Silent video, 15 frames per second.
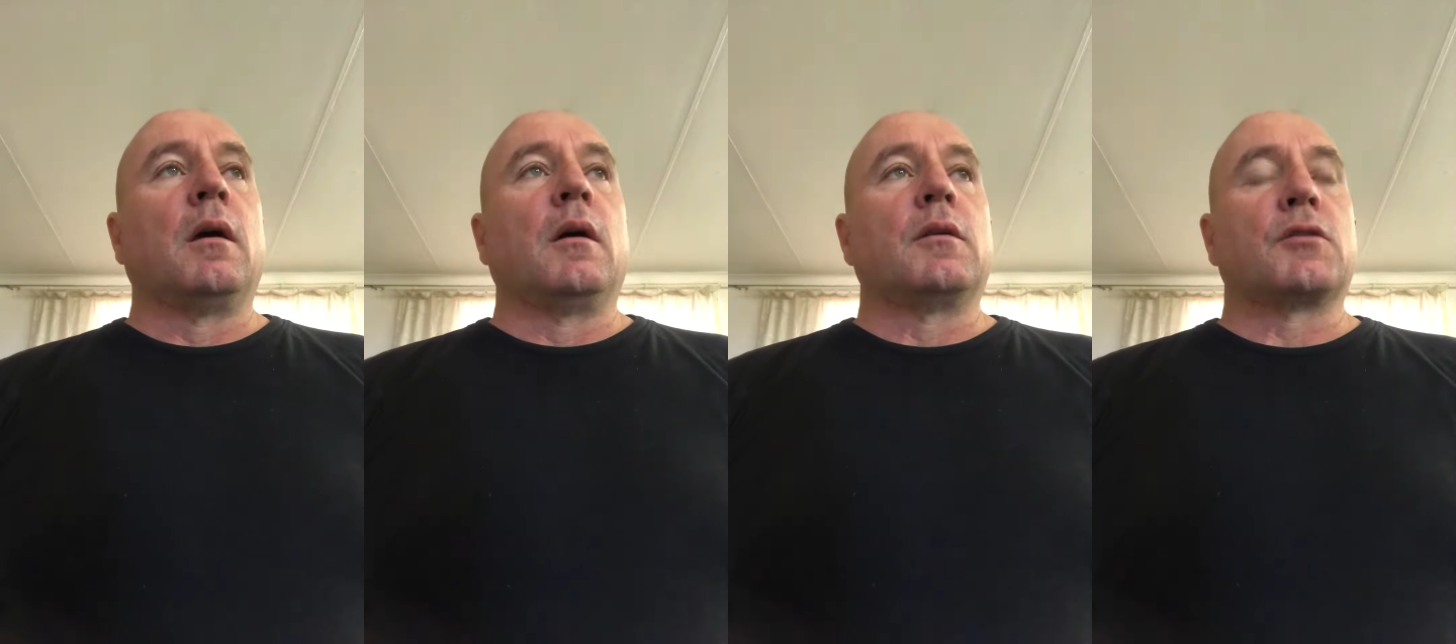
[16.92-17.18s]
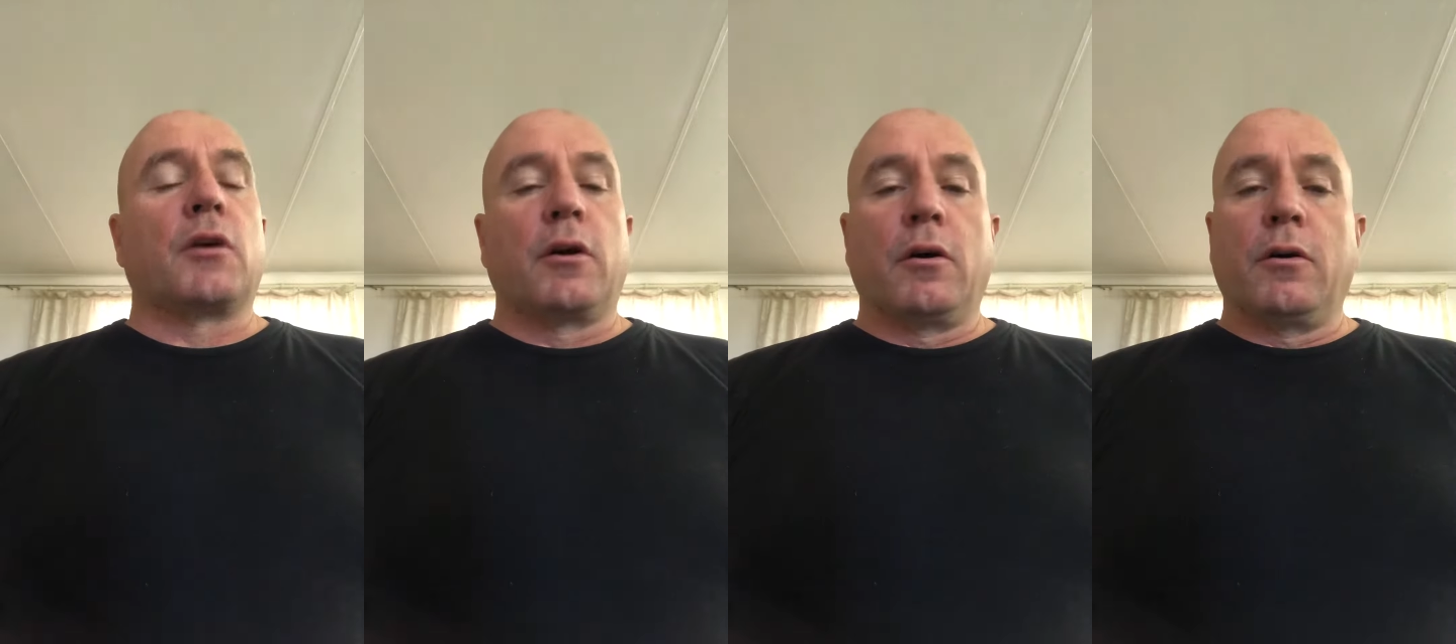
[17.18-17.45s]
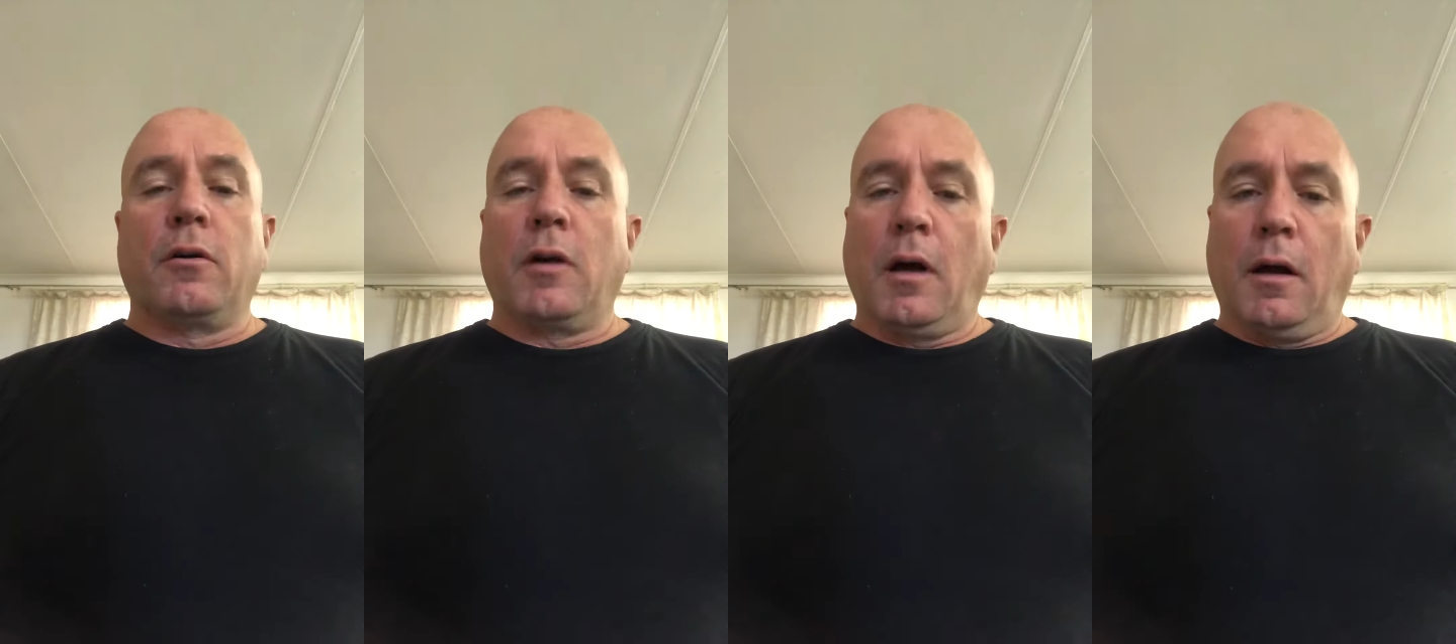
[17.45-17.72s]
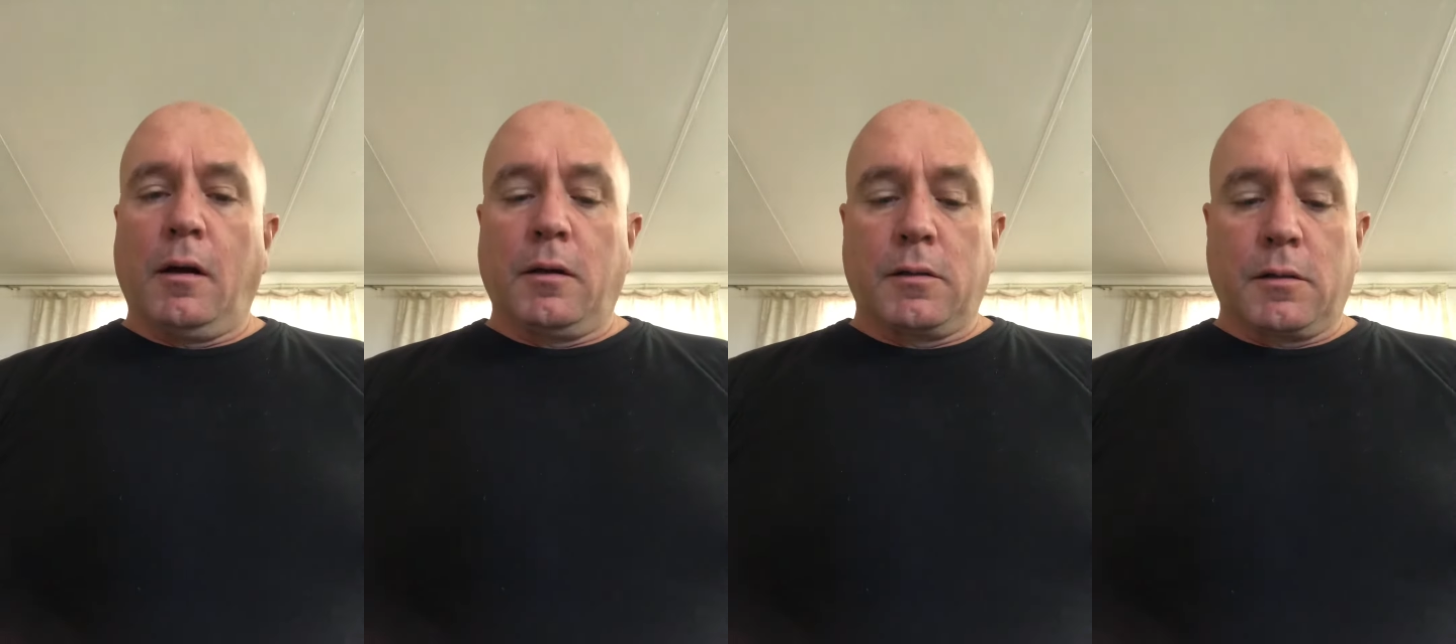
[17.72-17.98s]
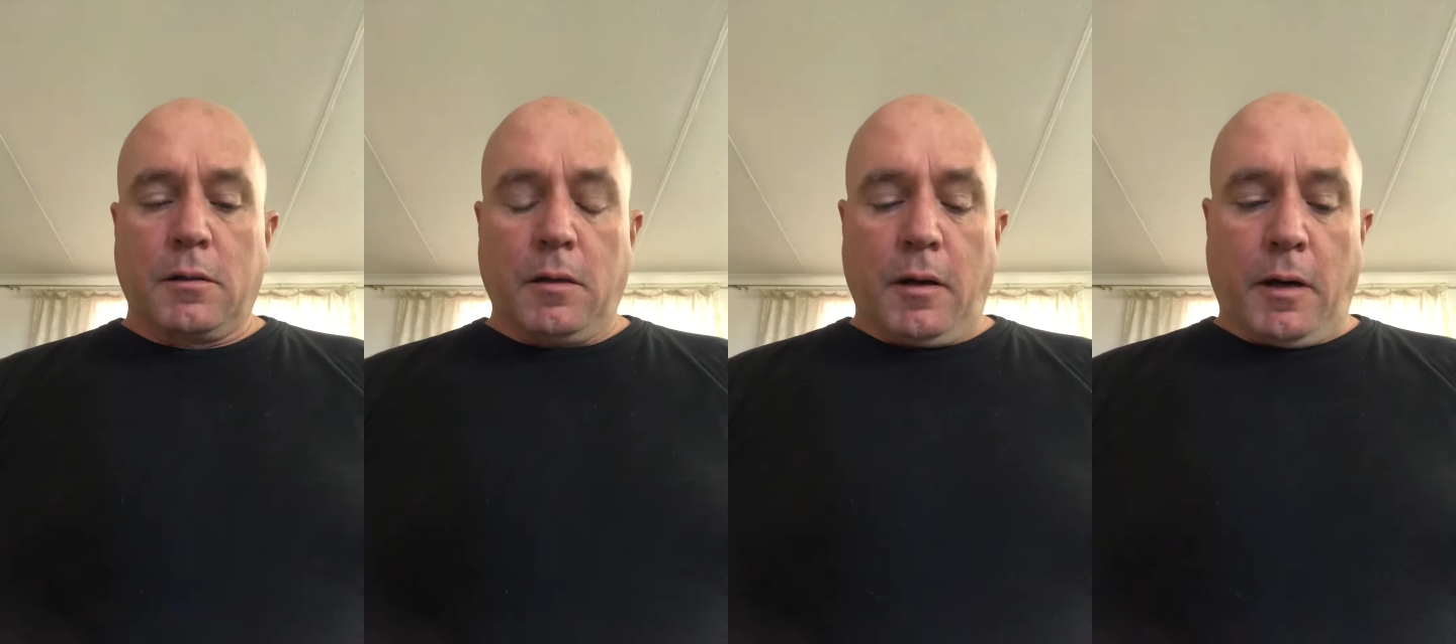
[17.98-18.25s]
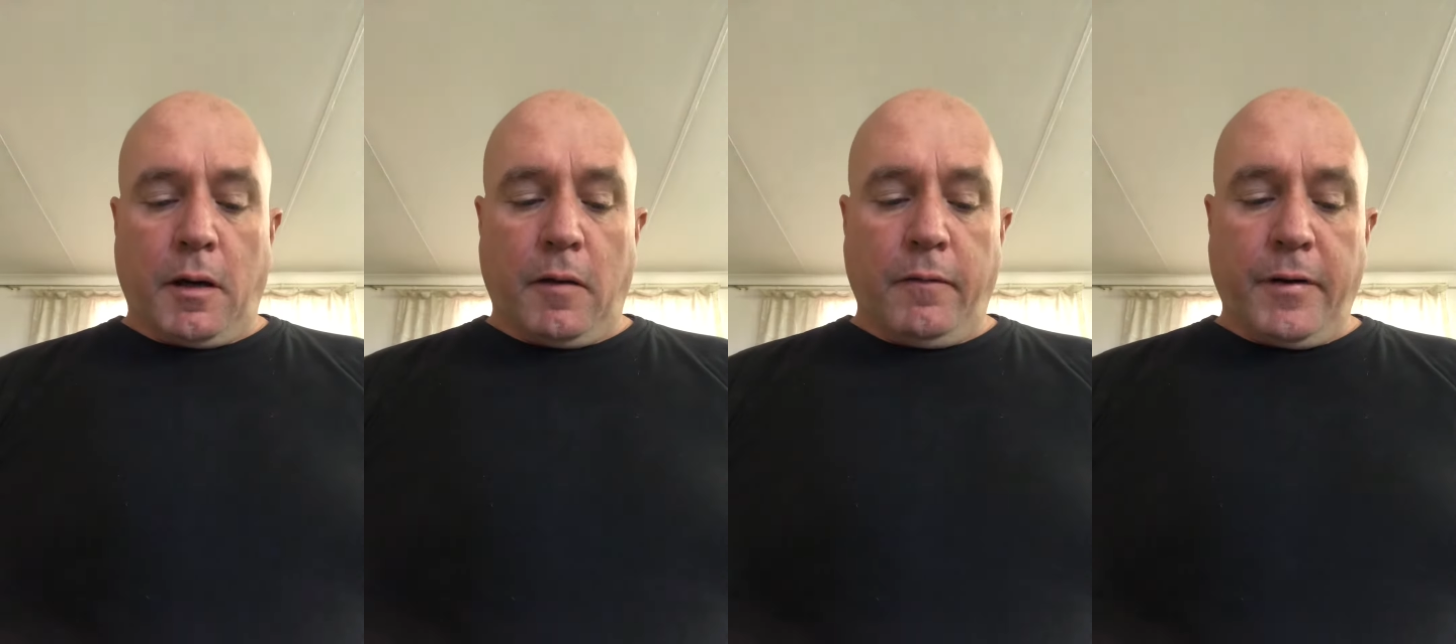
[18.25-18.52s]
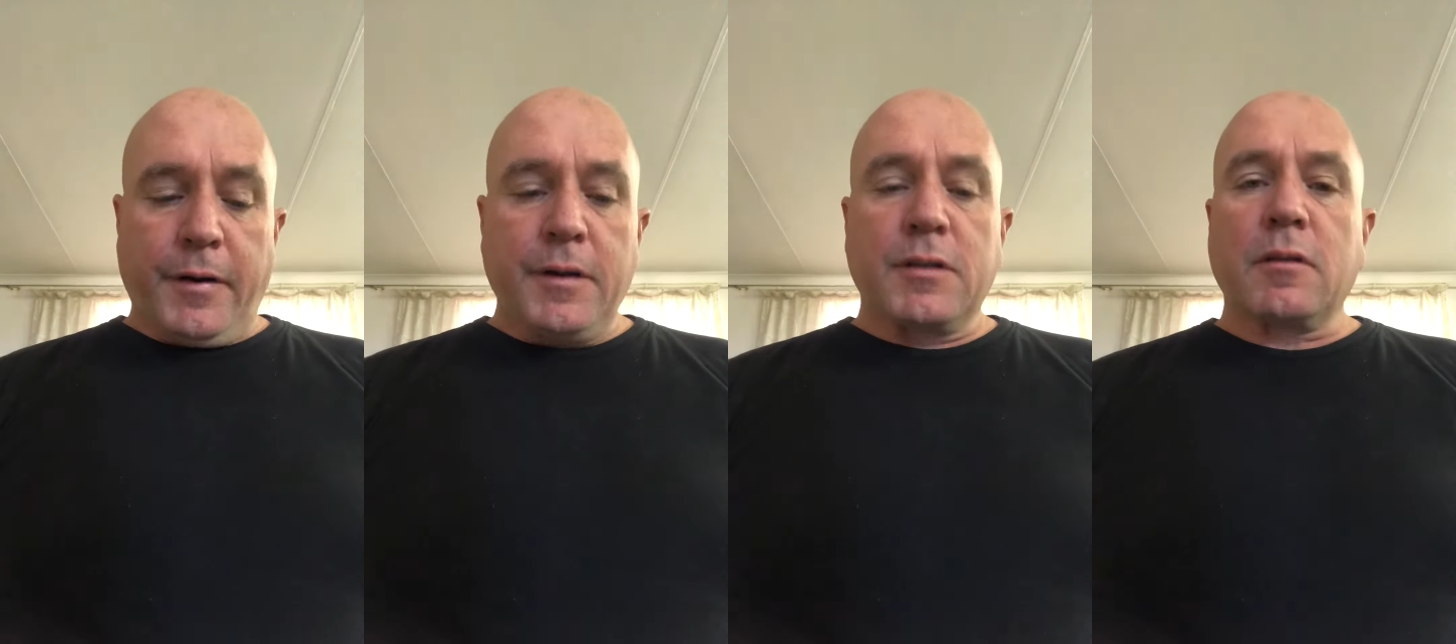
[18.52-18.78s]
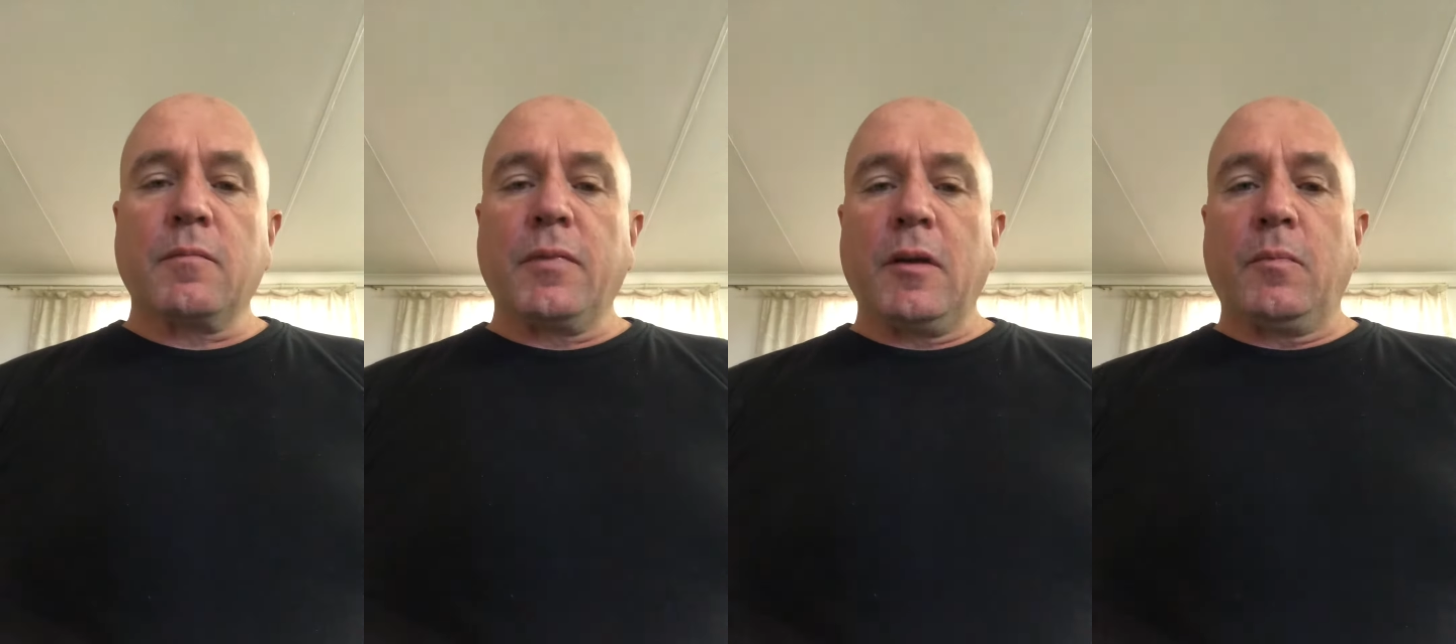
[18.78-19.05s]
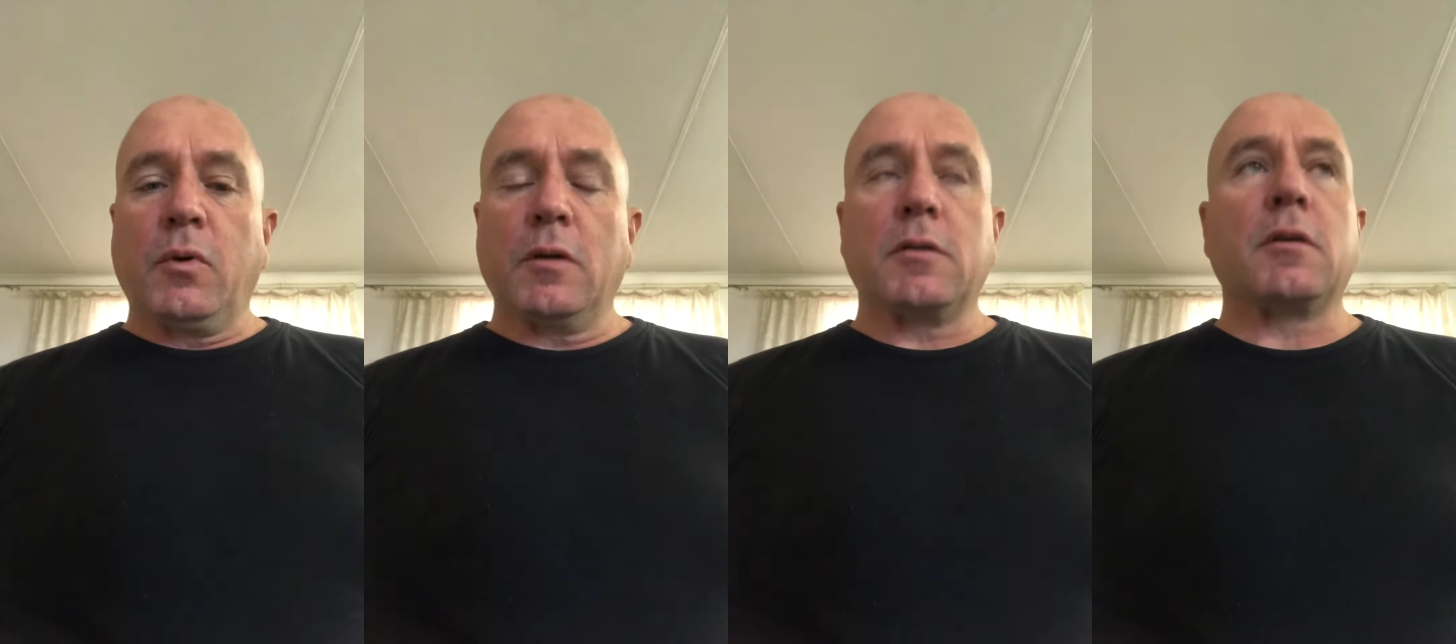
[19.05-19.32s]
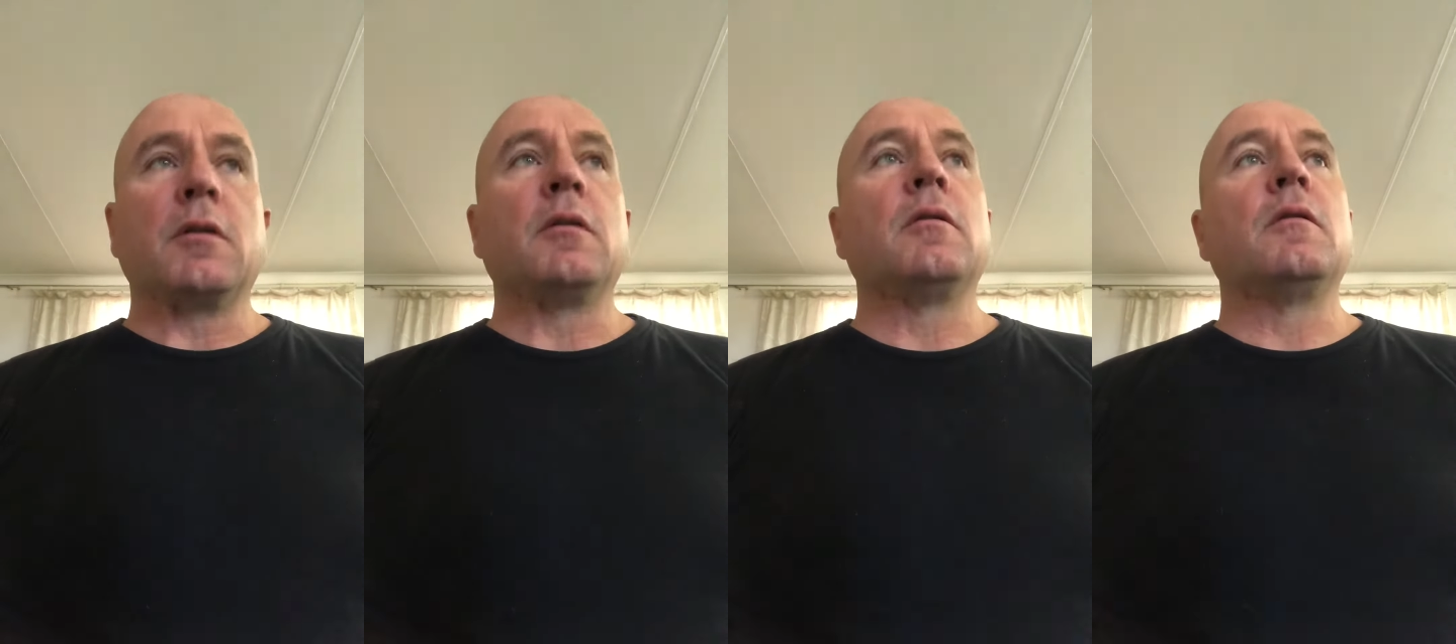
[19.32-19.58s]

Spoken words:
So, guys, very simply put,